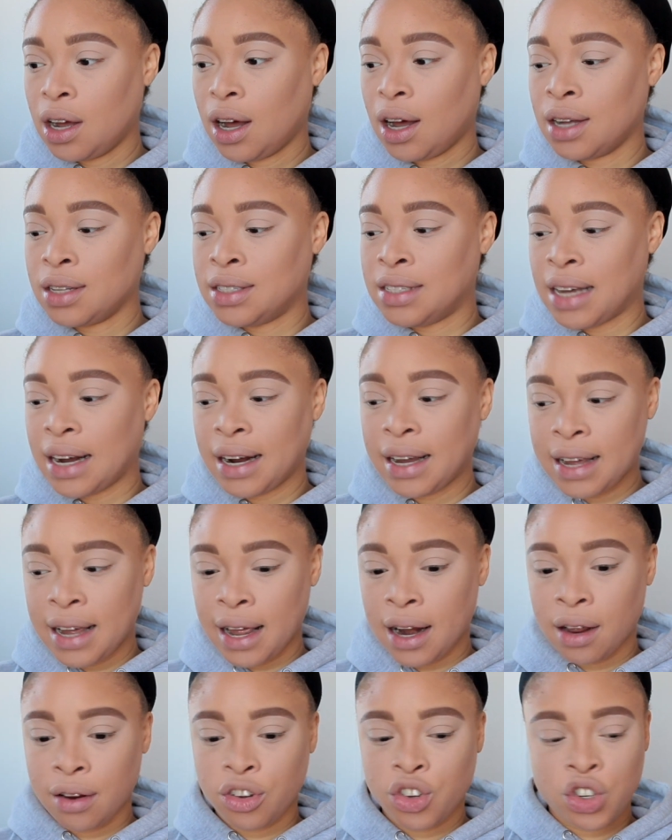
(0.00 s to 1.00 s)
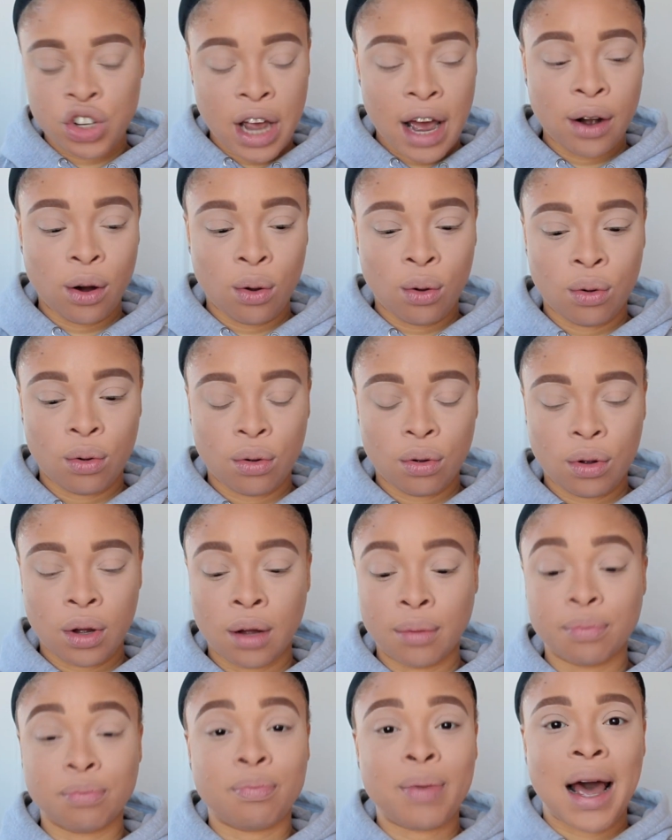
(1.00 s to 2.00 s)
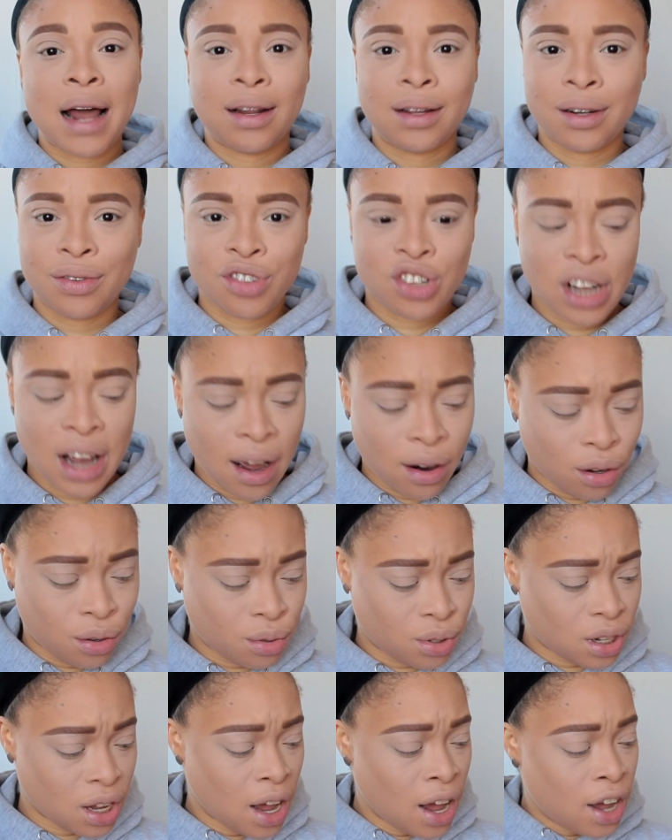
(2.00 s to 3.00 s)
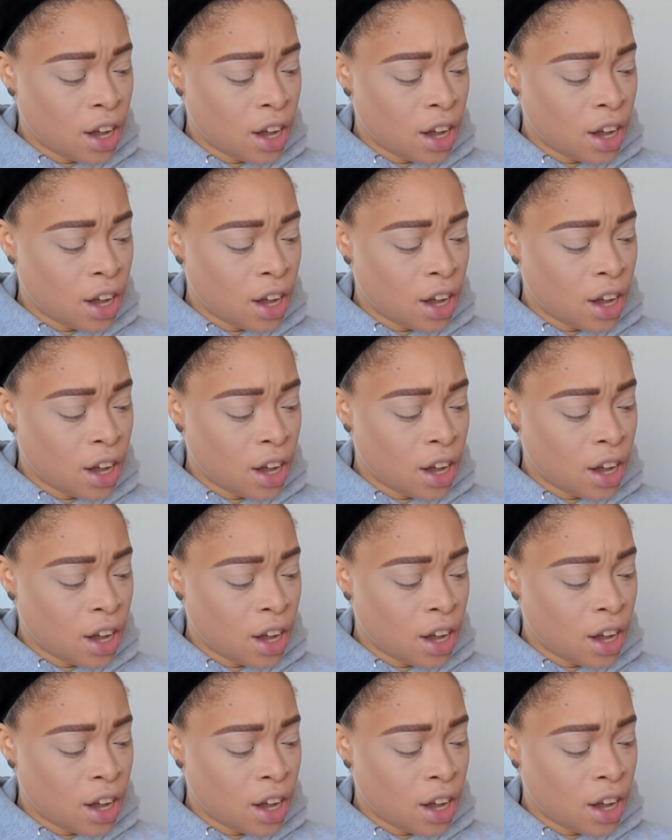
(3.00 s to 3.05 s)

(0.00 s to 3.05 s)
a dedicated shadow palette of shadows,